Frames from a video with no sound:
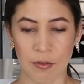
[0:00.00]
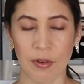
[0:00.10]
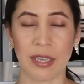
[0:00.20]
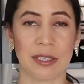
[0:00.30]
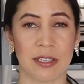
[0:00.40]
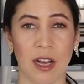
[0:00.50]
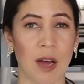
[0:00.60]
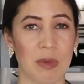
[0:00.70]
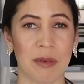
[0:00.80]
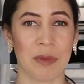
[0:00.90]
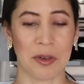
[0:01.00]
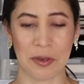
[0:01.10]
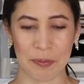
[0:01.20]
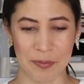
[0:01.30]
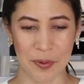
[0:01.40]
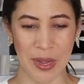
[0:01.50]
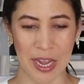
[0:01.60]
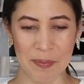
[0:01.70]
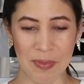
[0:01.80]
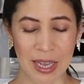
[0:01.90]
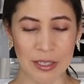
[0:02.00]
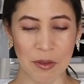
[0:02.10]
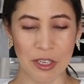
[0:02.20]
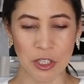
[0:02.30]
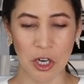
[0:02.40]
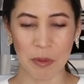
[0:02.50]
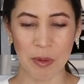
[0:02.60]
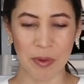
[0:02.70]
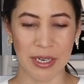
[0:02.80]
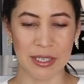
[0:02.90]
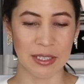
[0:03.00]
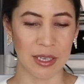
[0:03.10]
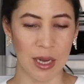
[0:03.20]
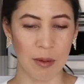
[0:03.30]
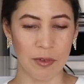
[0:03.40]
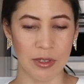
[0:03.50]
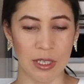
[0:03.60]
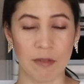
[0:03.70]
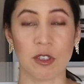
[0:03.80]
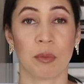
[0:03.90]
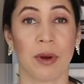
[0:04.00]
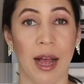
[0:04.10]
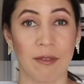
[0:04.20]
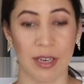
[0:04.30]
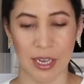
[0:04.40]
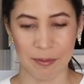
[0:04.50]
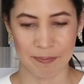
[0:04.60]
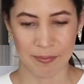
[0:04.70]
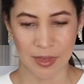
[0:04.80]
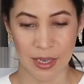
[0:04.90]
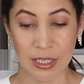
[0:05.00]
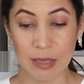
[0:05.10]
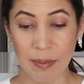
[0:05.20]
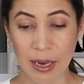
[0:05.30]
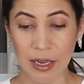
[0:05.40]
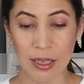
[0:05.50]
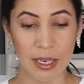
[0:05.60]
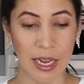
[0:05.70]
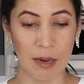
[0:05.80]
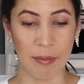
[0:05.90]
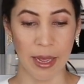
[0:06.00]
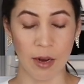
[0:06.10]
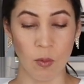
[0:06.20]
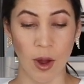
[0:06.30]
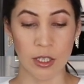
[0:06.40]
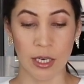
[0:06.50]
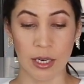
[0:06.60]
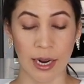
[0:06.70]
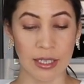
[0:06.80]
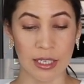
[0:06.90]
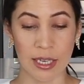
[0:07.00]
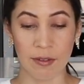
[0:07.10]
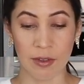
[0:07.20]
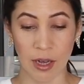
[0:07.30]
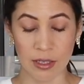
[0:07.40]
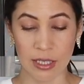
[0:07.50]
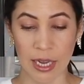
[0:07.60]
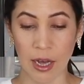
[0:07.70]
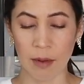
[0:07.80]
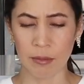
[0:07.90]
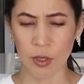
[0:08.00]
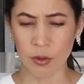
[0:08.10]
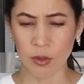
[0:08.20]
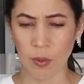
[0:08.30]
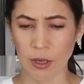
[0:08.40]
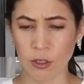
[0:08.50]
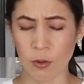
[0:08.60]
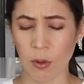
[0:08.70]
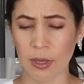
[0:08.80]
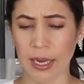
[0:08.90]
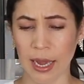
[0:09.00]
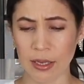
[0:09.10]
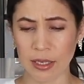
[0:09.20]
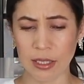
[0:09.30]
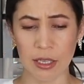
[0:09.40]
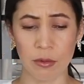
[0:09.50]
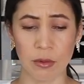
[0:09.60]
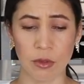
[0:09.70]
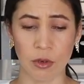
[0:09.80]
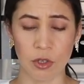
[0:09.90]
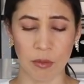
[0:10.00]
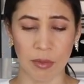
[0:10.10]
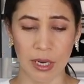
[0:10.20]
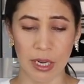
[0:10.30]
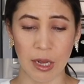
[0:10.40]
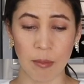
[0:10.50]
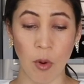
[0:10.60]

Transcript: phrase is goblin mode, okay? So the term embraces the comforts of depravity. Spending the day in bed, watching 90 Day Fiancé on mute while scrolling endlessly through social media,